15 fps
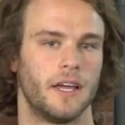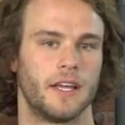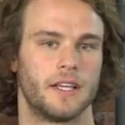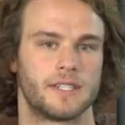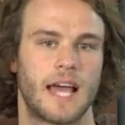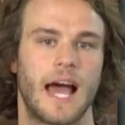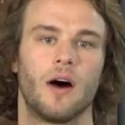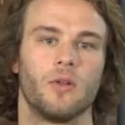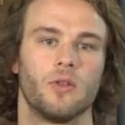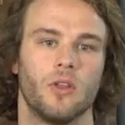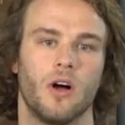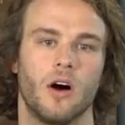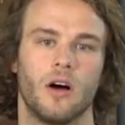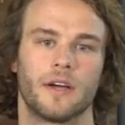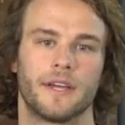is how
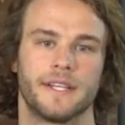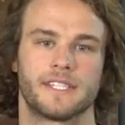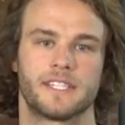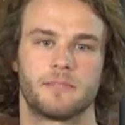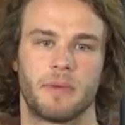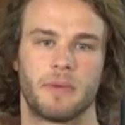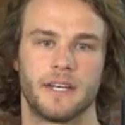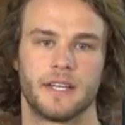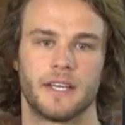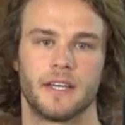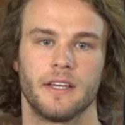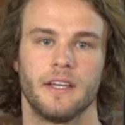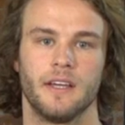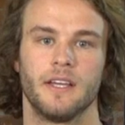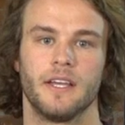long it's
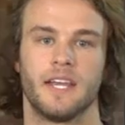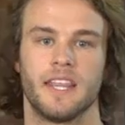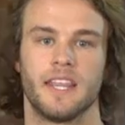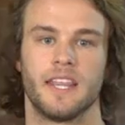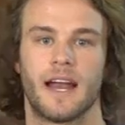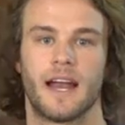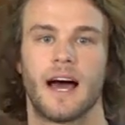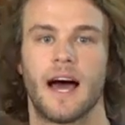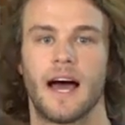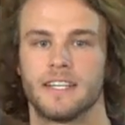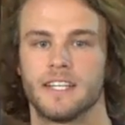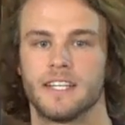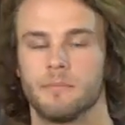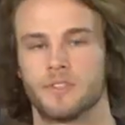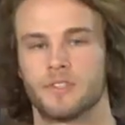spending in that high
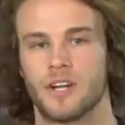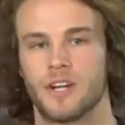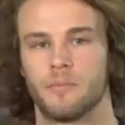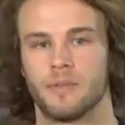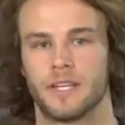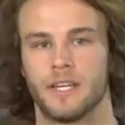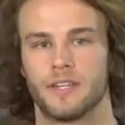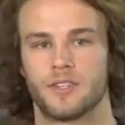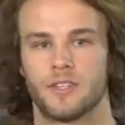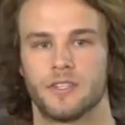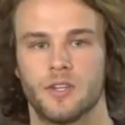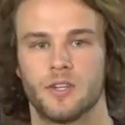temperature application.